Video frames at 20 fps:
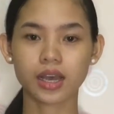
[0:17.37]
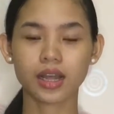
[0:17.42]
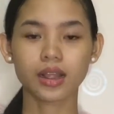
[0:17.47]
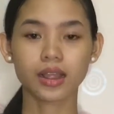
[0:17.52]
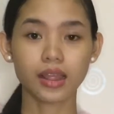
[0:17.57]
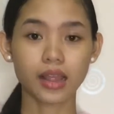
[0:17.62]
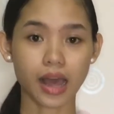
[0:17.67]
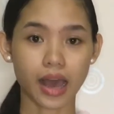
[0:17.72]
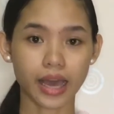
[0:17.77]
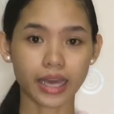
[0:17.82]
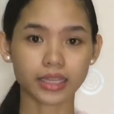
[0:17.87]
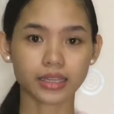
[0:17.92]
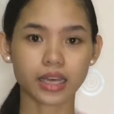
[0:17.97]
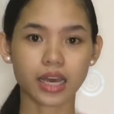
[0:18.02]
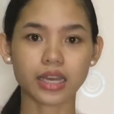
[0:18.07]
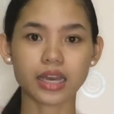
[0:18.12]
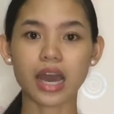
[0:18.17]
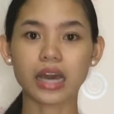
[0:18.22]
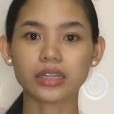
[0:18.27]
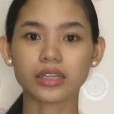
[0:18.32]
light, and
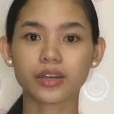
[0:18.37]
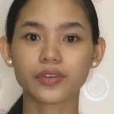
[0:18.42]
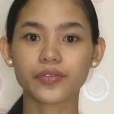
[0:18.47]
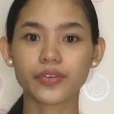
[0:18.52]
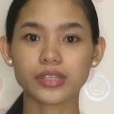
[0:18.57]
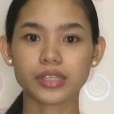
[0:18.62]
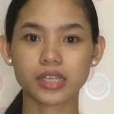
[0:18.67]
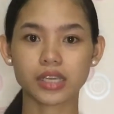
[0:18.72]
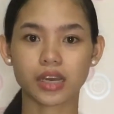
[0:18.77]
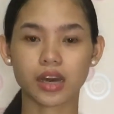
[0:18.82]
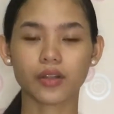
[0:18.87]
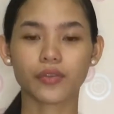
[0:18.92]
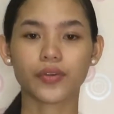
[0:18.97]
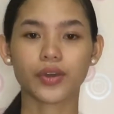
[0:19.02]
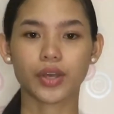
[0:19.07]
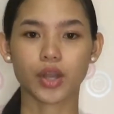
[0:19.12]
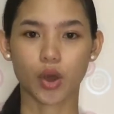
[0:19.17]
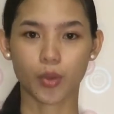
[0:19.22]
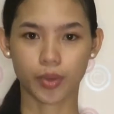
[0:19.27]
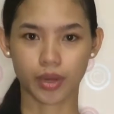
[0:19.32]
other physical
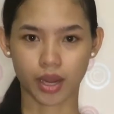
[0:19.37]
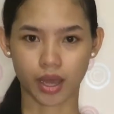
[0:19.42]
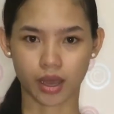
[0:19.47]
phenomena.